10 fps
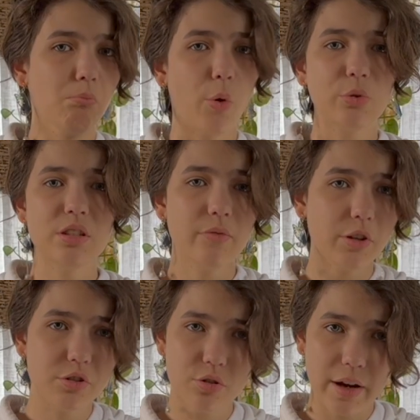
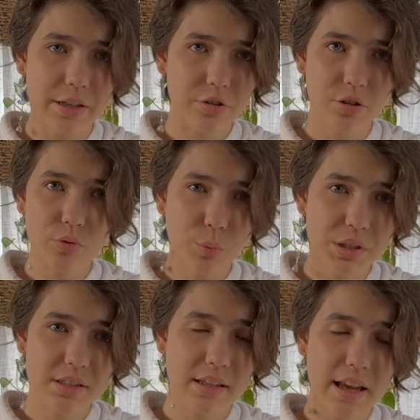multiverse grinder
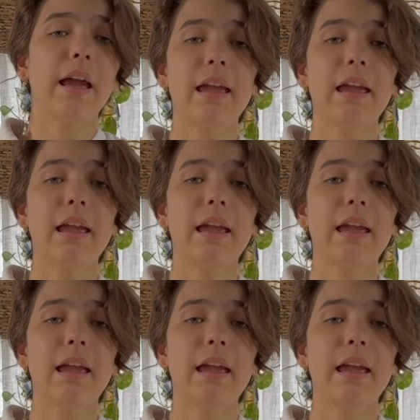once again,